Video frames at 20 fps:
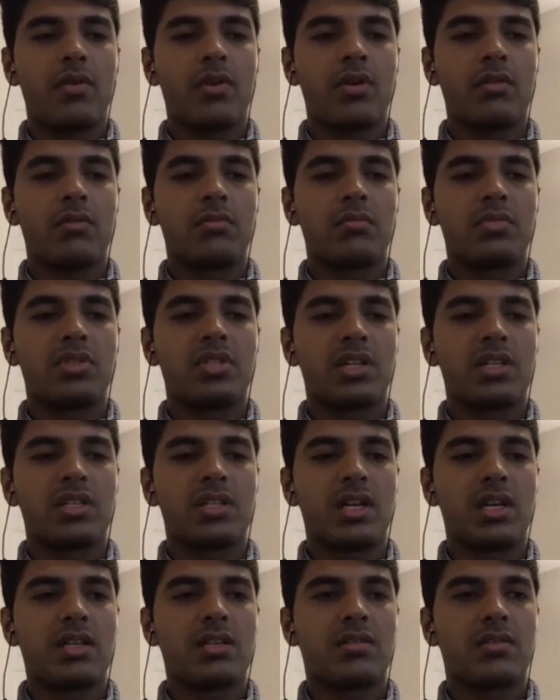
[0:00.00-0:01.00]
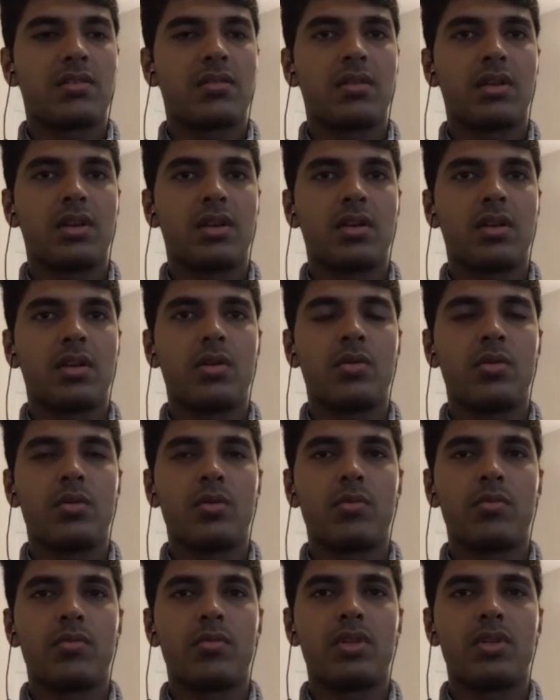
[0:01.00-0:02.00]
would suggest
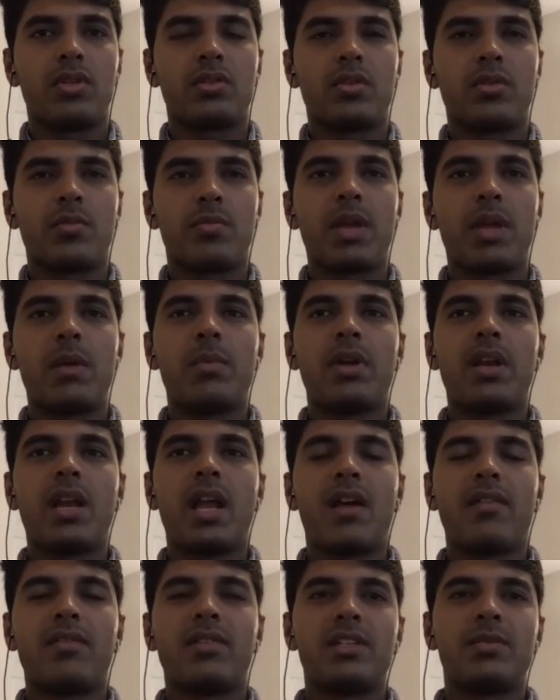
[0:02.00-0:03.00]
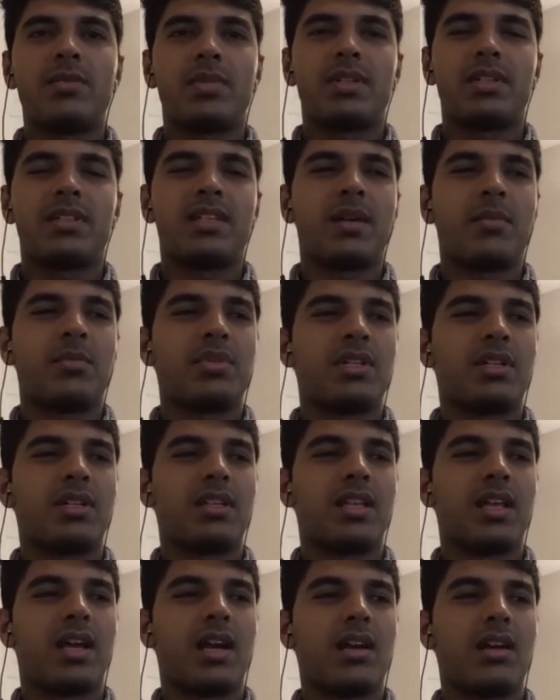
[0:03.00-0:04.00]
you. So people have this
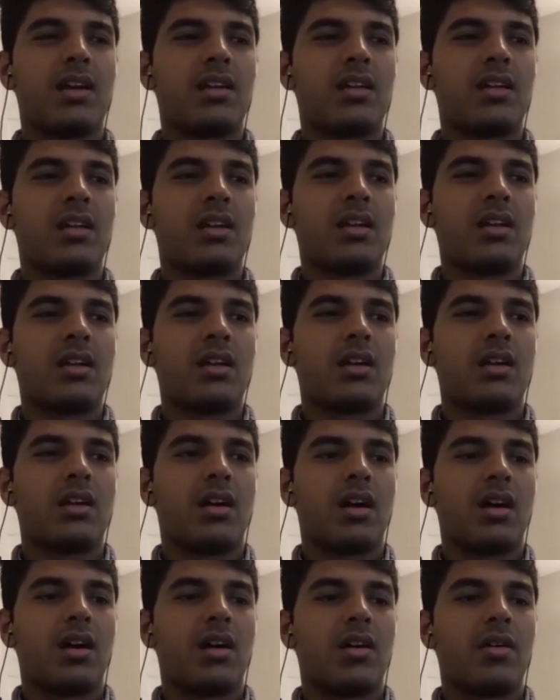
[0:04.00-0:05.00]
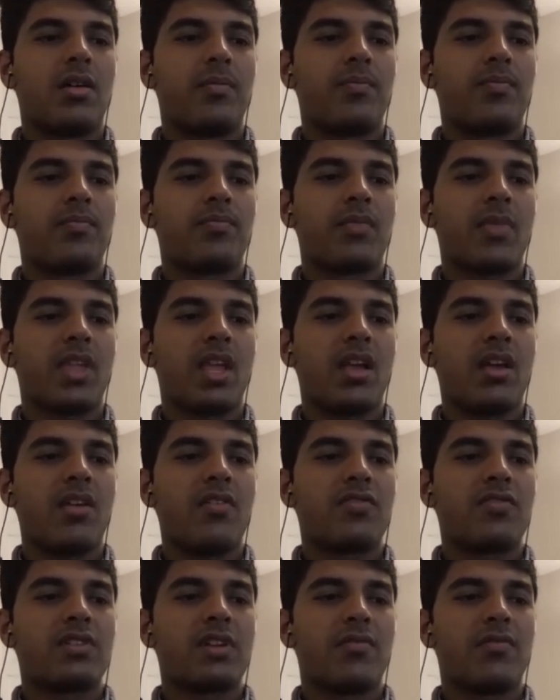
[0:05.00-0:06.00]
perception that
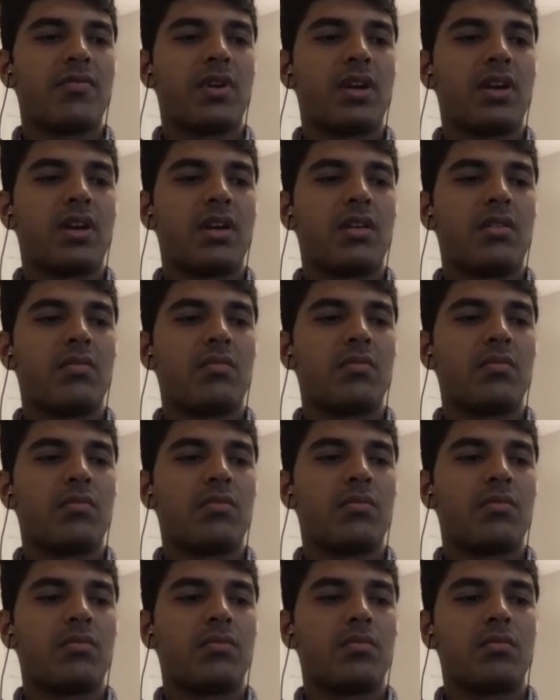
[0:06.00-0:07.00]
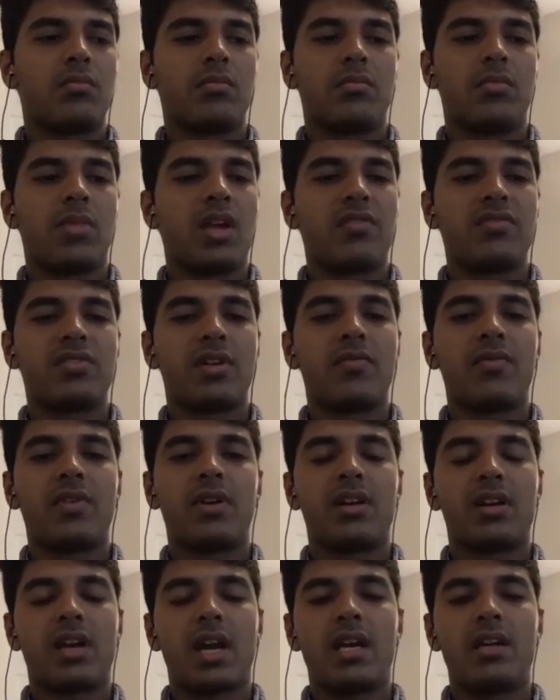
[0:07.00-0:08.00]
if someone
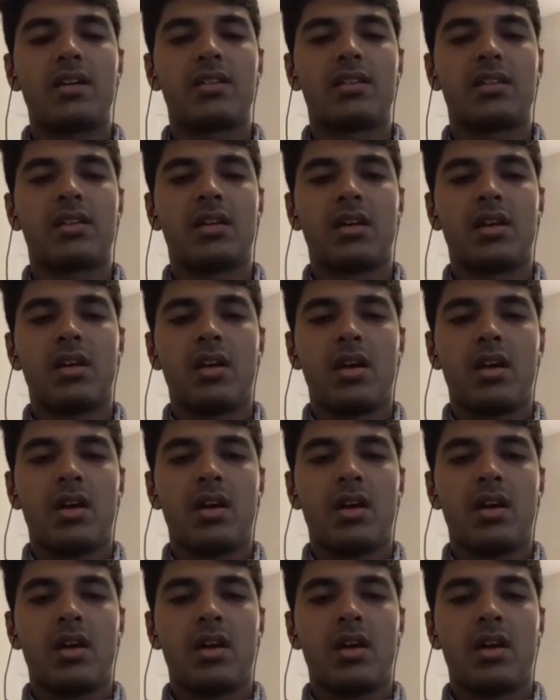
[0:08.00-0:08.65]
writes,